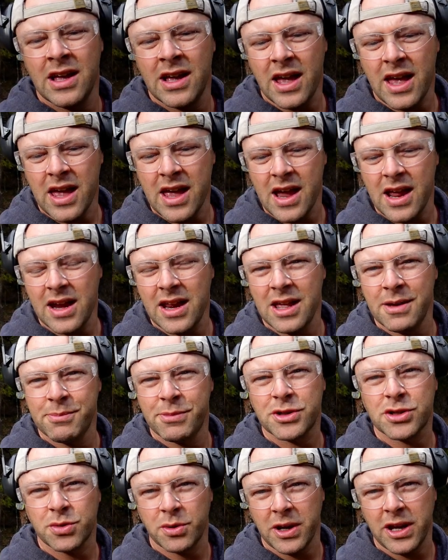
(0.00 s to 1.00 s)
and in
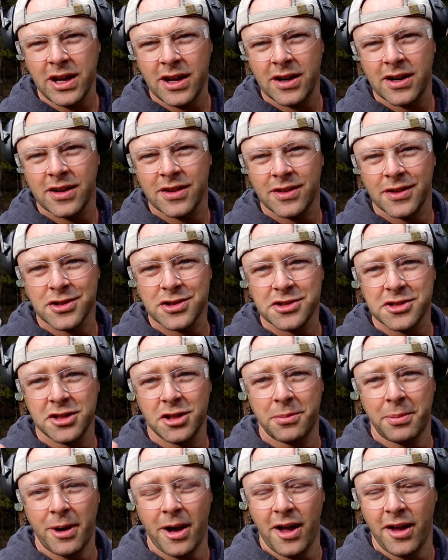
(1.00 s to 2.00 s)
between those
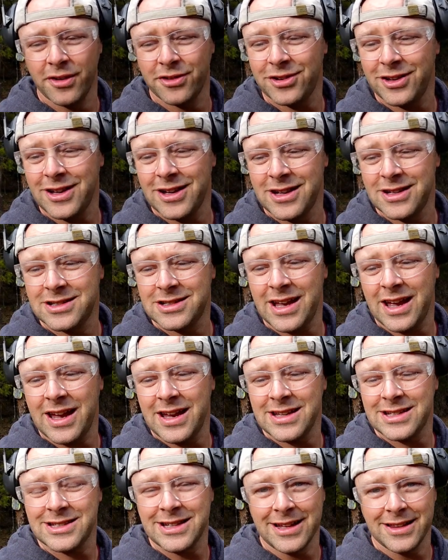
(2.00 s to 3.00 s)
steel balls is
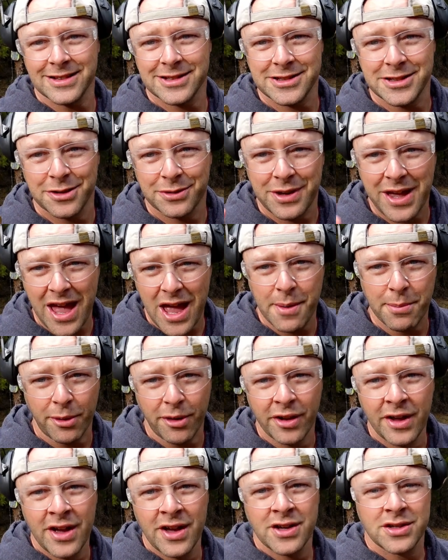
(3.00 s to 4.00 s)
a stainless steel cable.